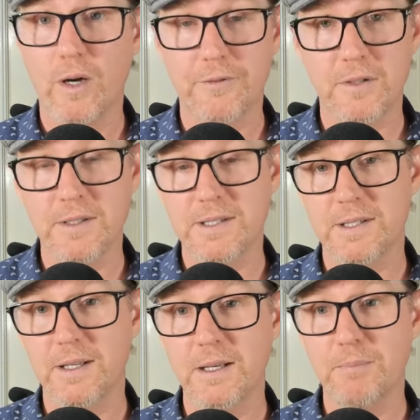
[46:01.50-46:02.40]
often
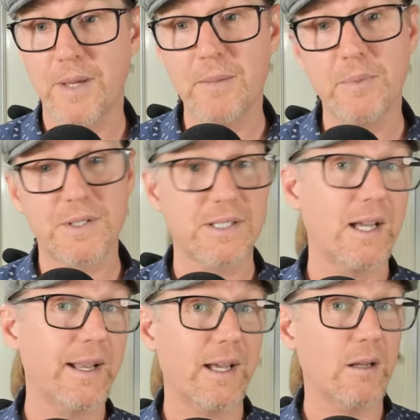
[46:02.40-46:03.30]
see people
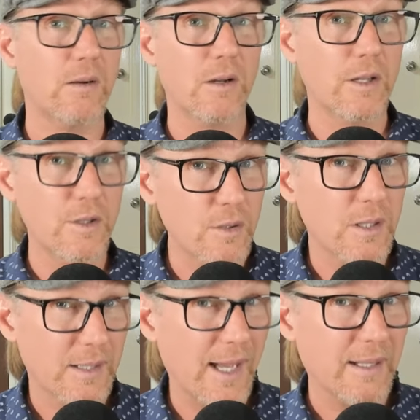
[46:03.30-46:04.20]
start out on a
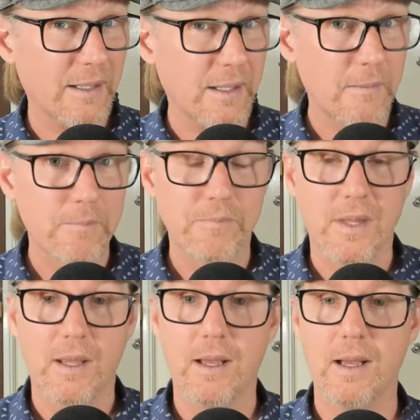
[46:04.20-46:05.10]
ukulele
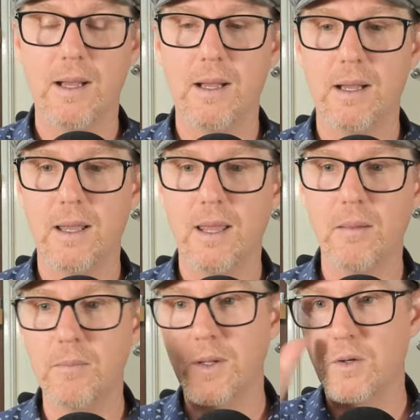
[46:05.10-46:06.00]
uh,
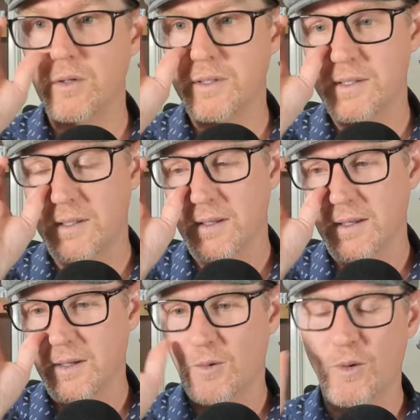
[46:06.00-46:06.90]
because,
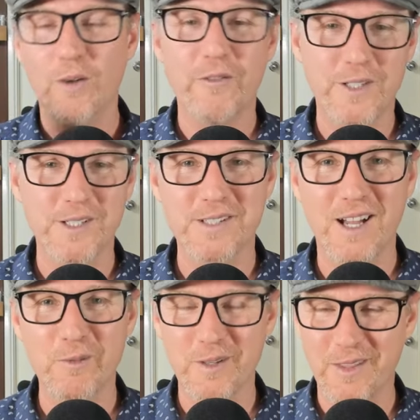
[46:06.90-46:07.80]
well, for, to
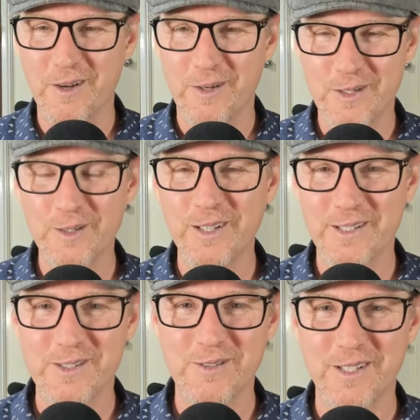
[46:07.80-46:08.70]
start with, there are two
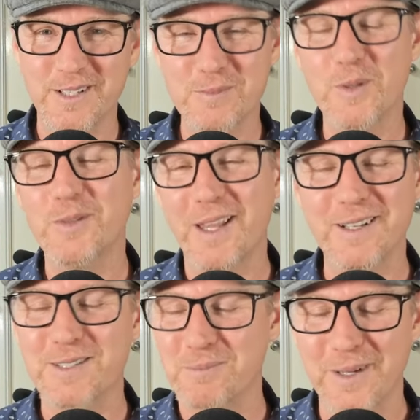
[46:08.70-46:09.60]
less strings, but that
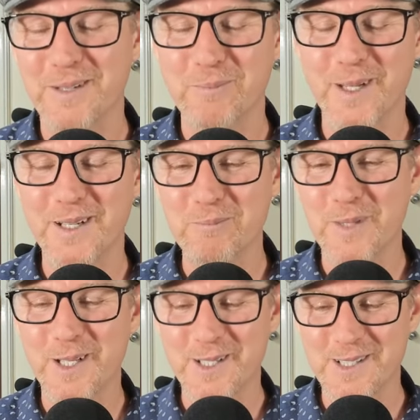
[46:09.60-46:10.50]
doesn't mean, mean,
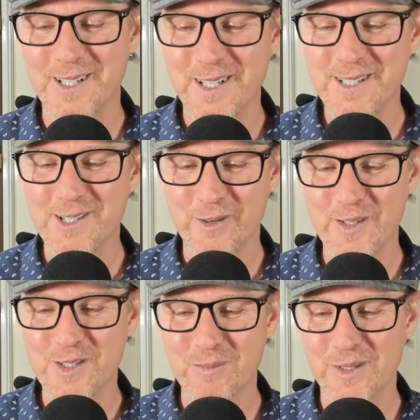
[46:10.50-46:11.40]
mean it's an easier
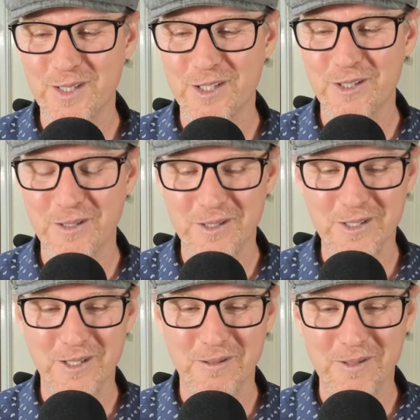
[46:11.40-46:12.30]
instrument to,
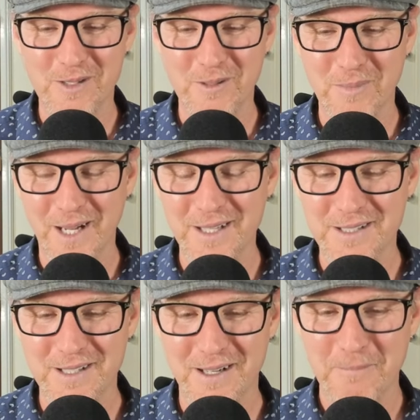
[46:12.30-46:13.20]
to, to
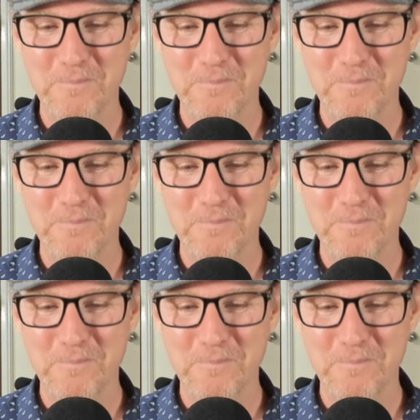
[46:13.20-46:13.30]
master.